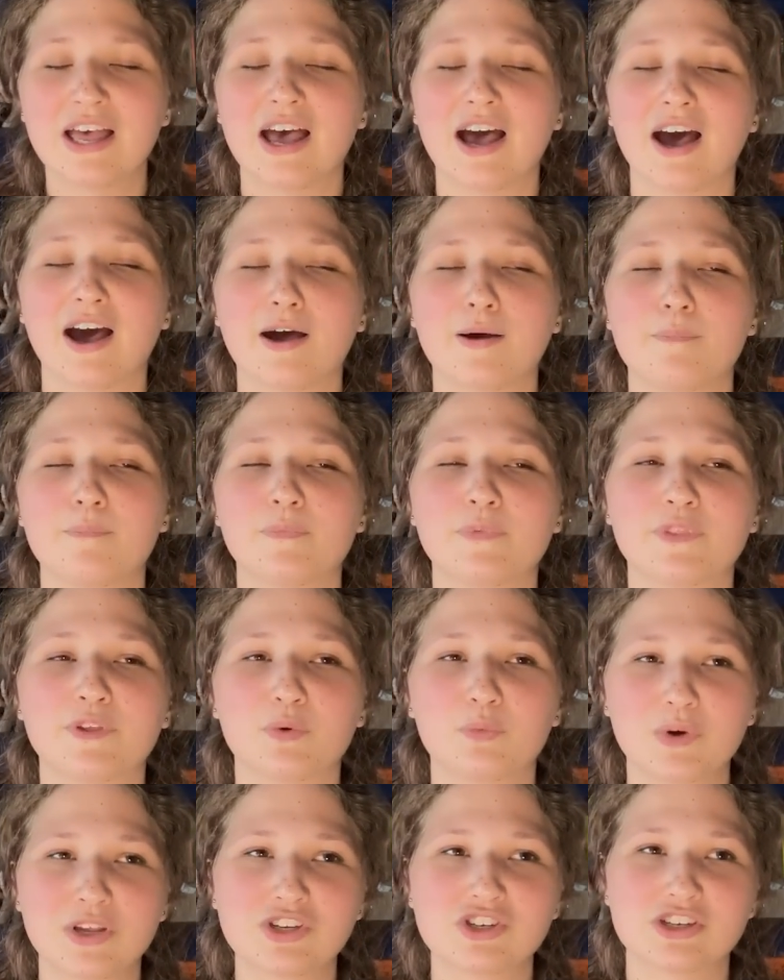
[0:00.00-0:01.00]
Um, the
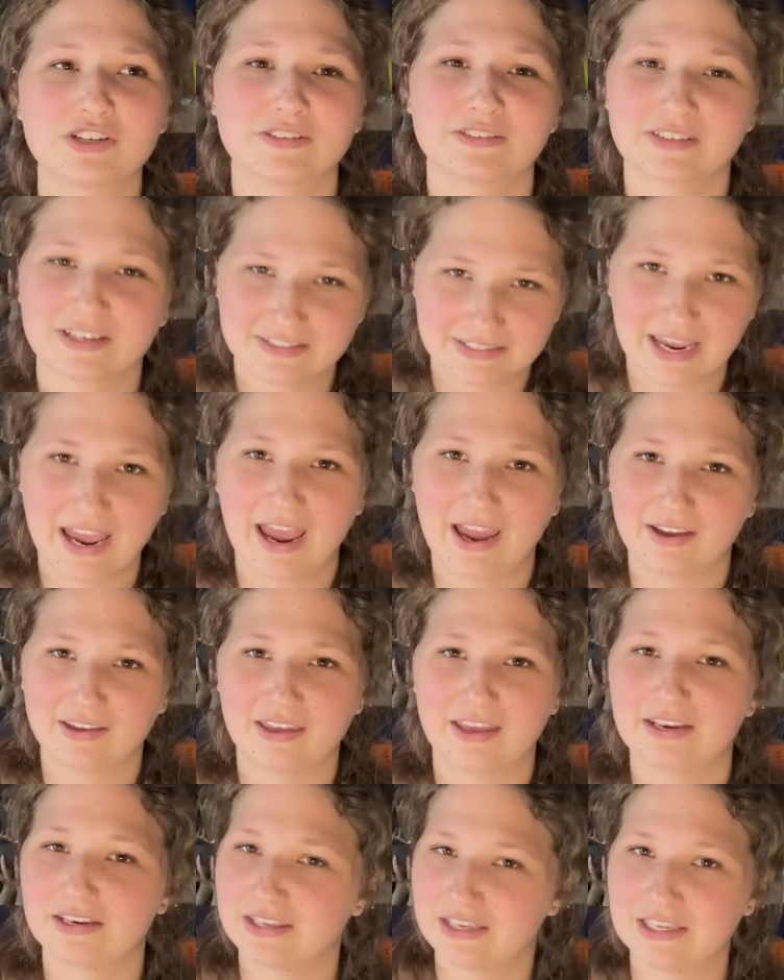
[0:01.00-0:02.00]
witches attack
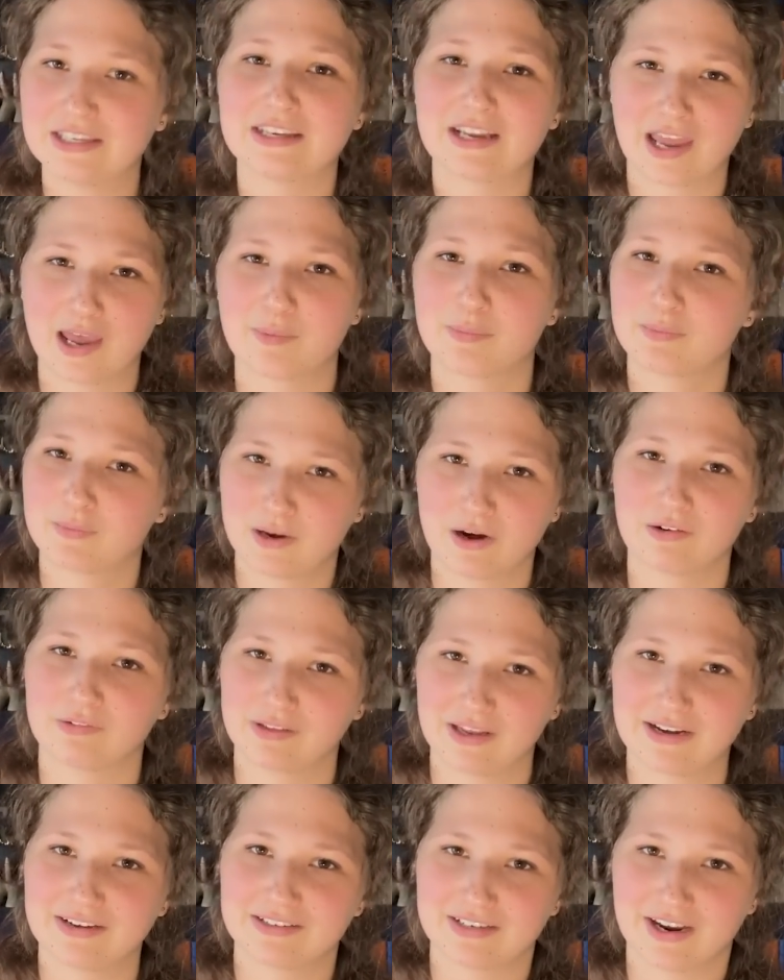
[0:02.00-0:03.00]
and kidnap
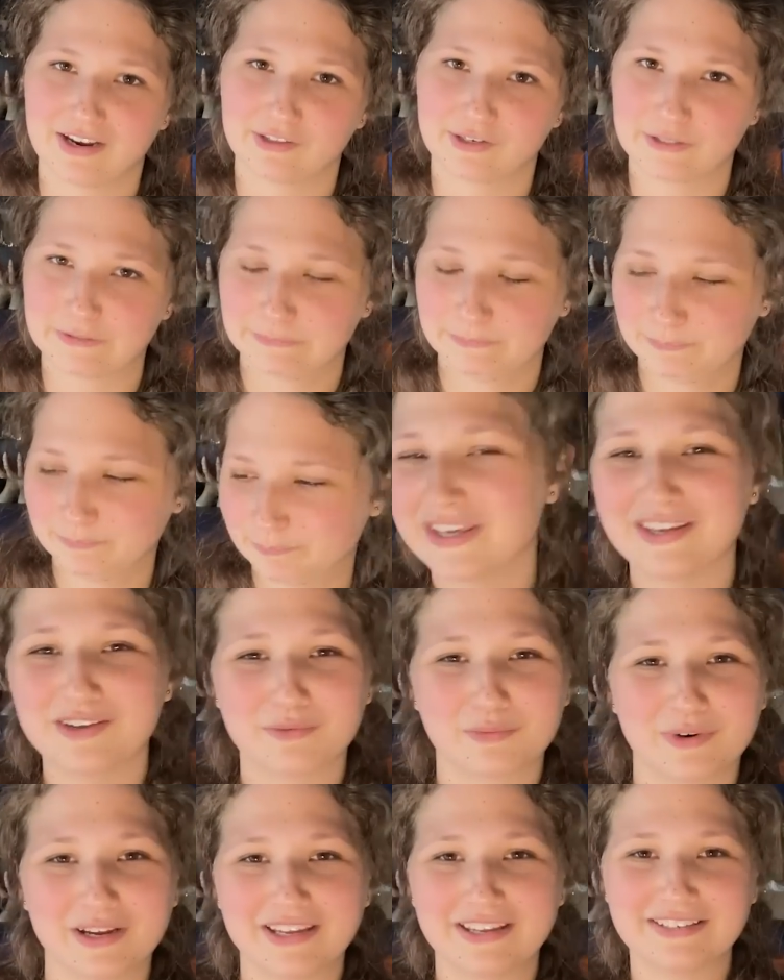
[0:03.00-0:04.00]
Caroline and Tyler. Get
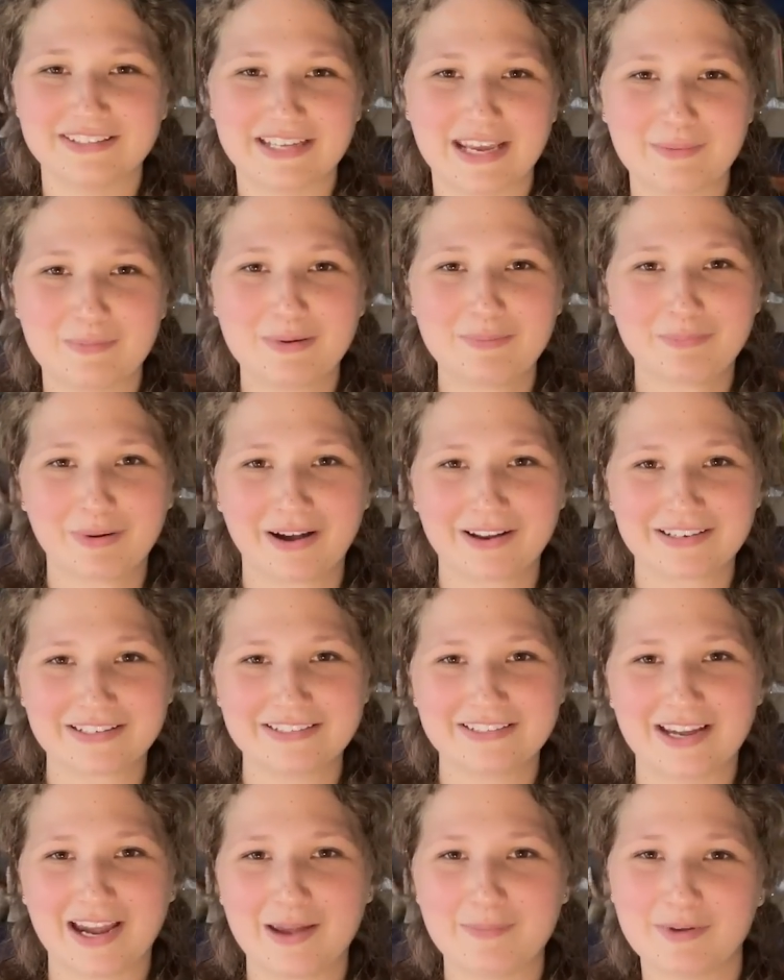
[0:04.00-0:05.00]
Rick and Damon bonding
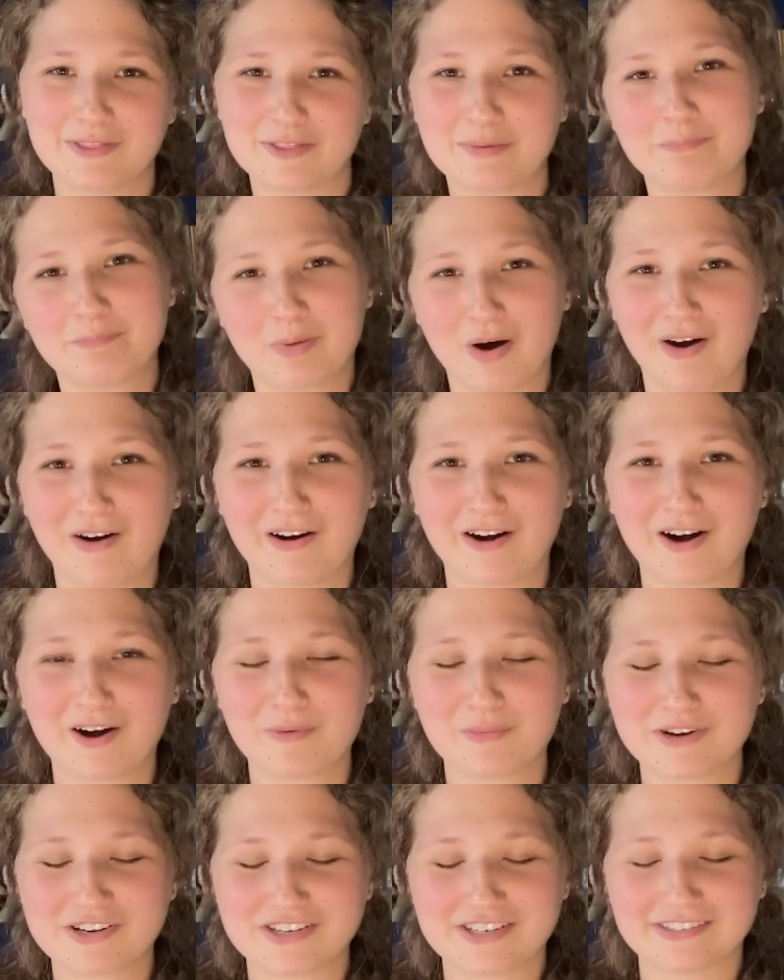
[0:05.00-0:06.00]
time at the bar,
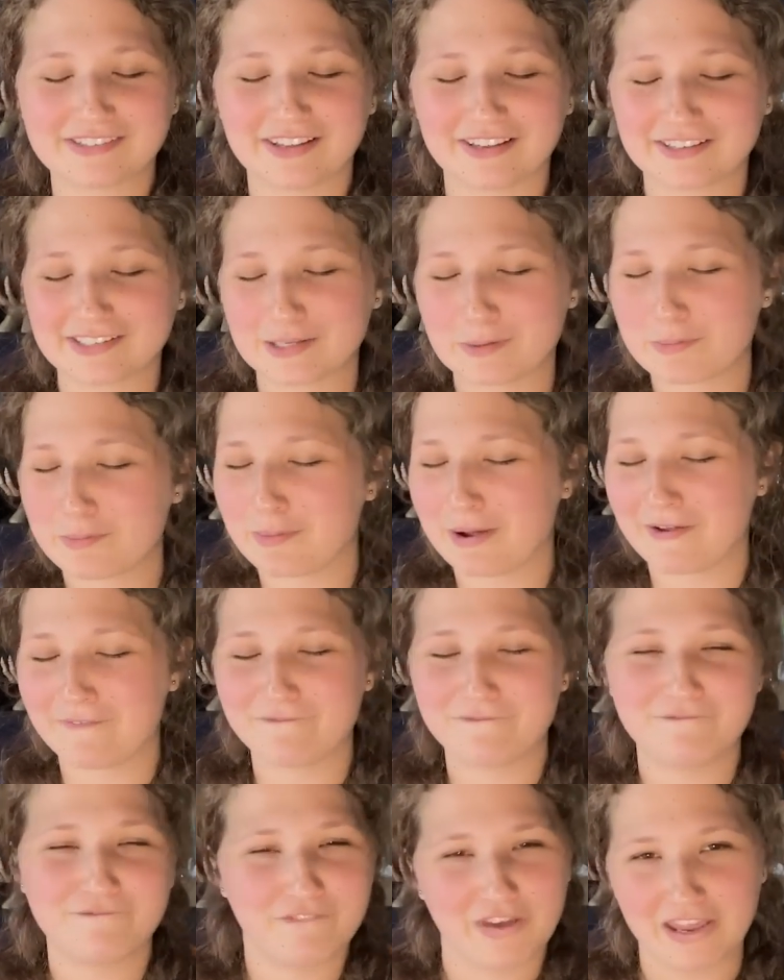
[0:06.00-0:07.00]
which is like some of my
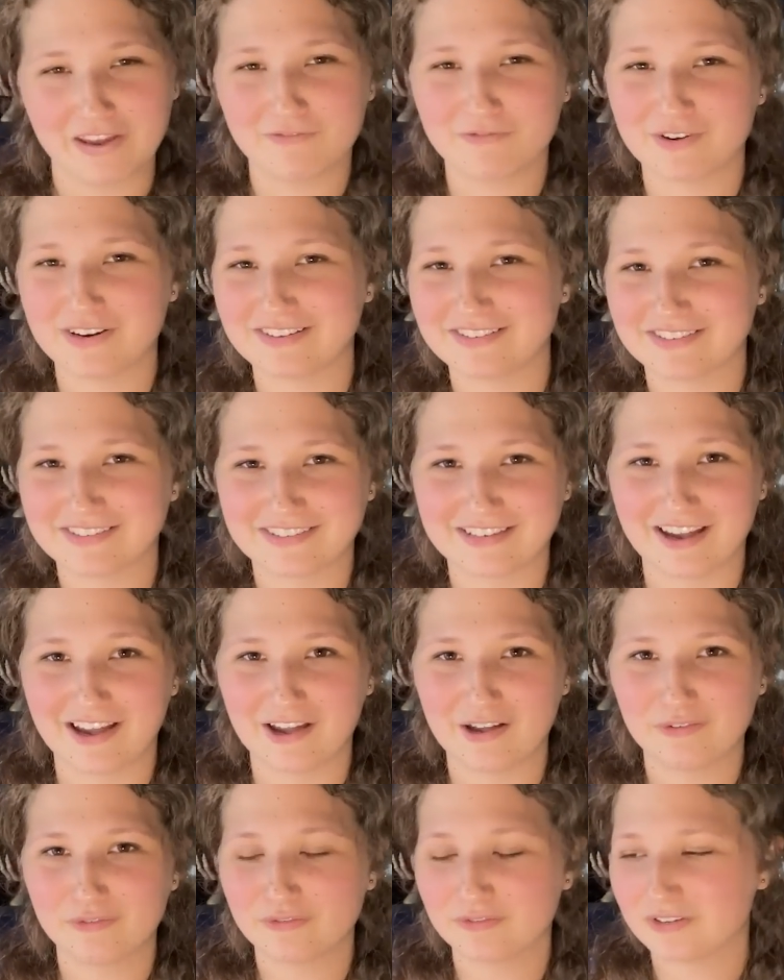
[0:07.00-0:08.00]
favorite
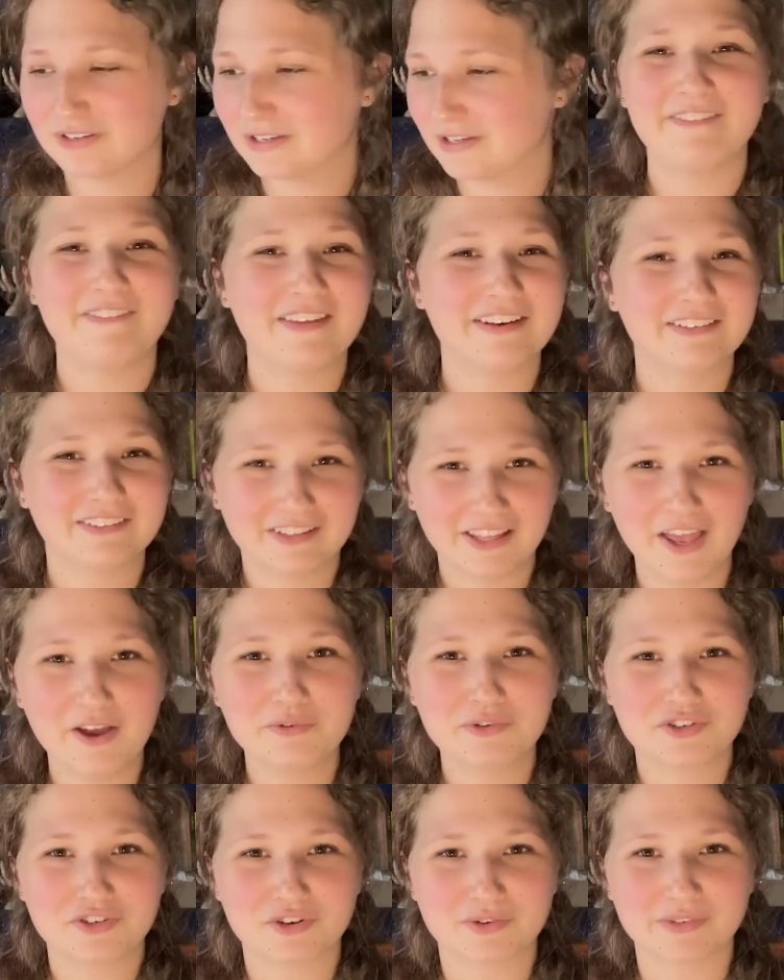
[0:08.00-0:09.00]
stuff. And then
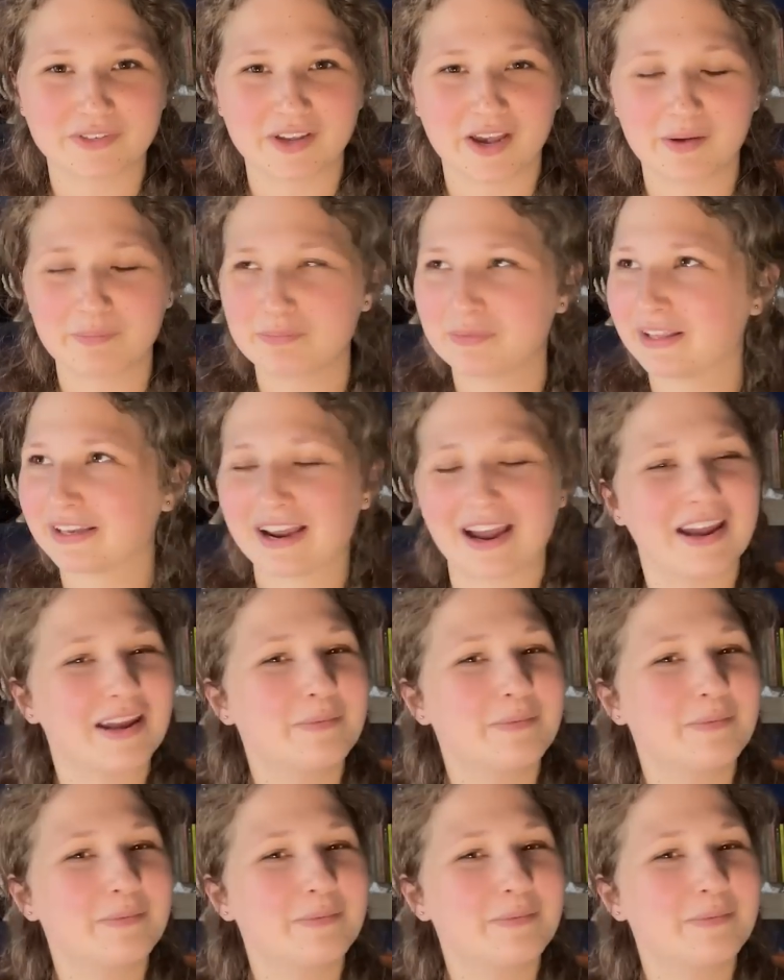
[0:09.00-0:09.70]
Klaus shows up. Like, I